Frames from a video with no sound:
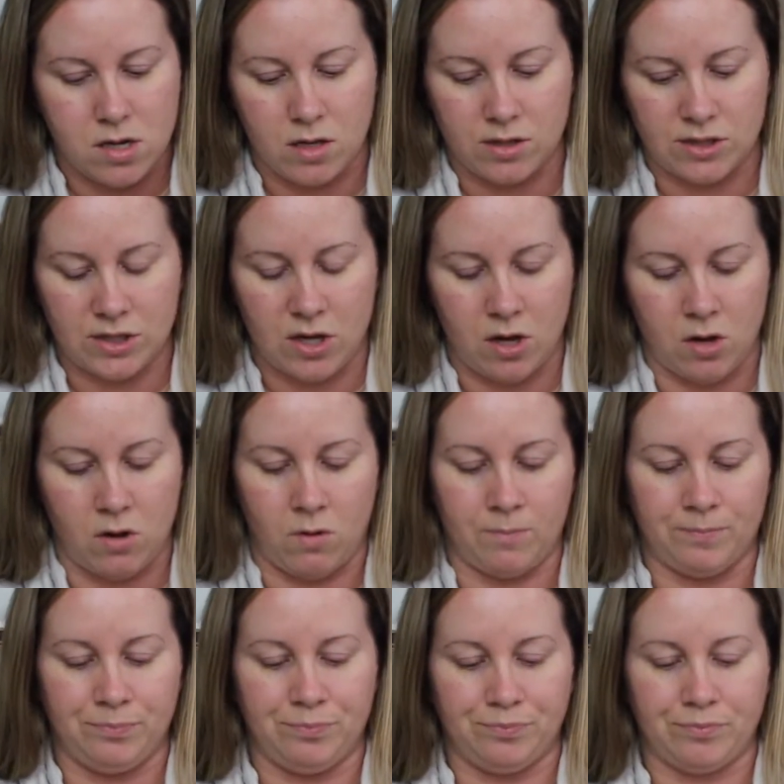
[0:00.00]
so
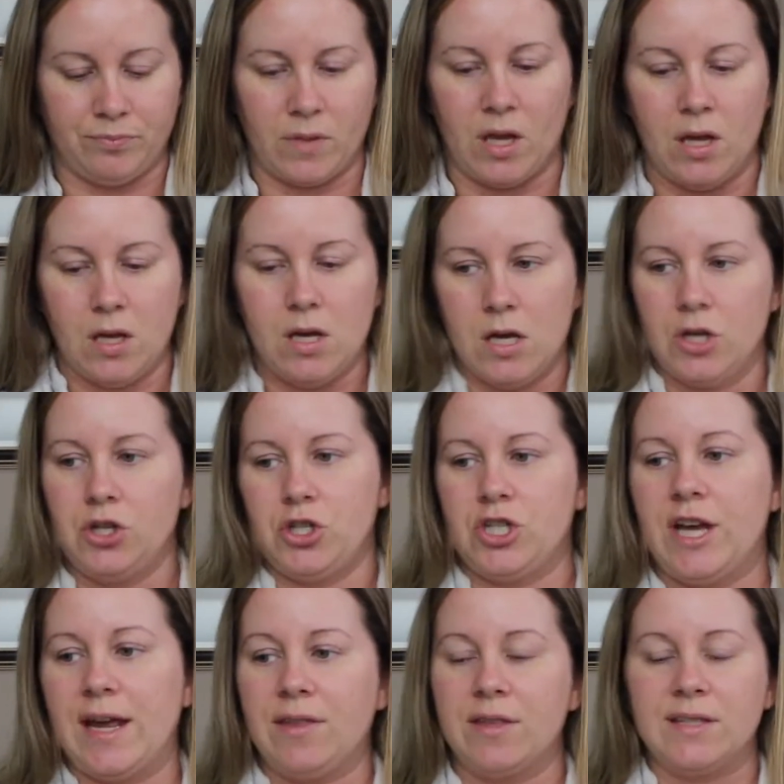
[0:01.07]

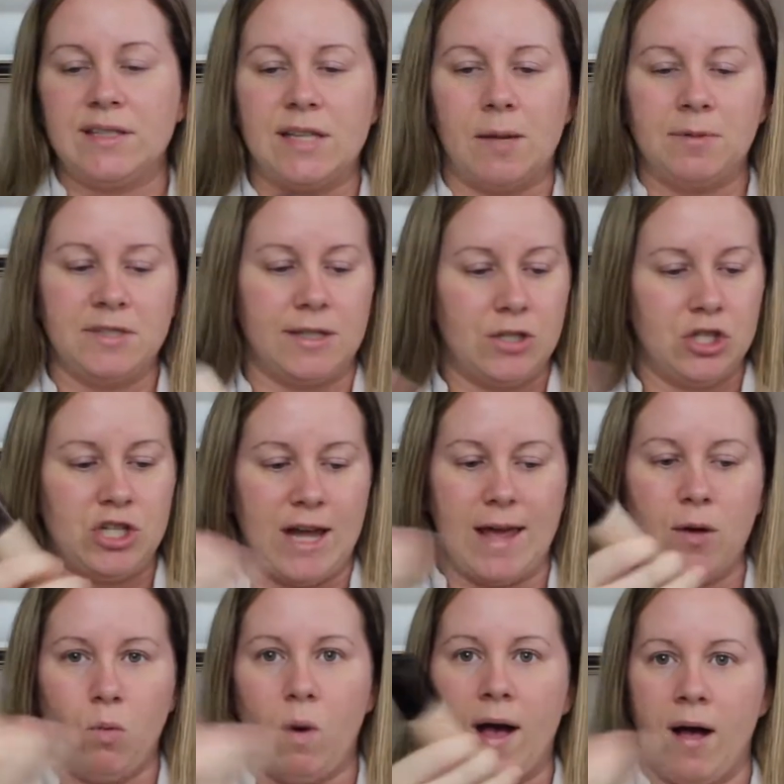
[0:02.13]
shake this up. So
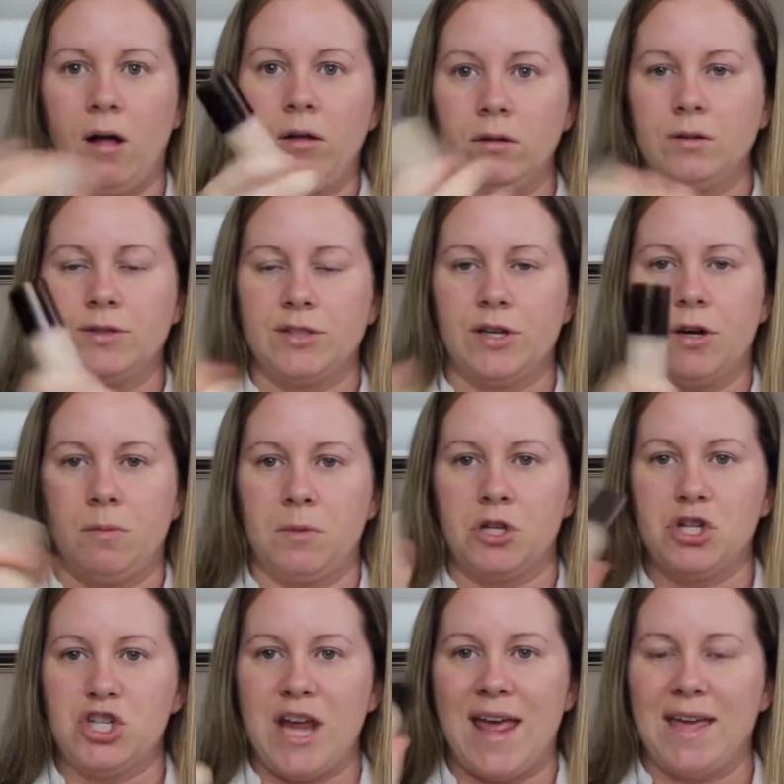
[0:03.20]
shake well, so I'm going
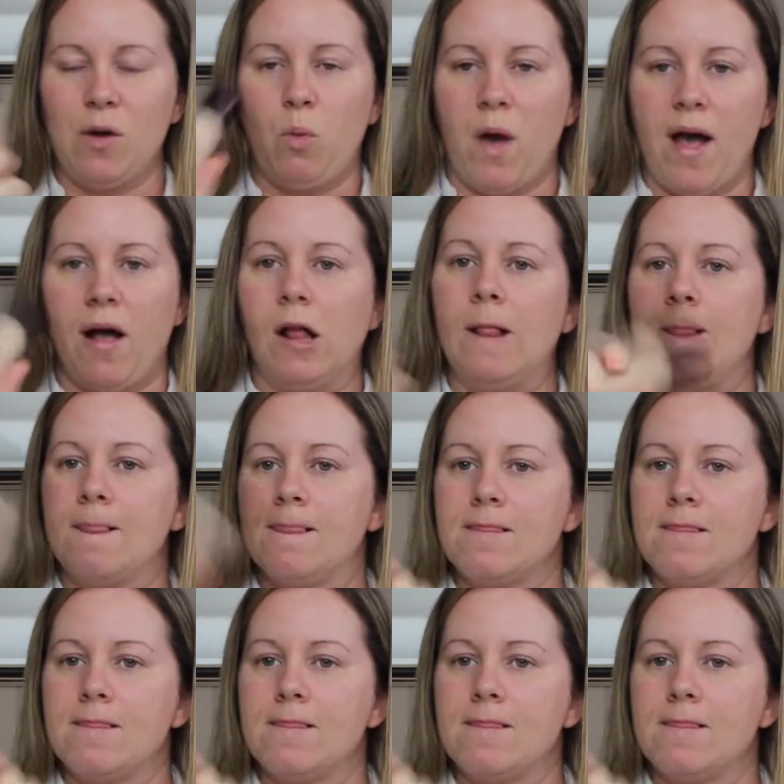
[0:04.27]
to shake it well.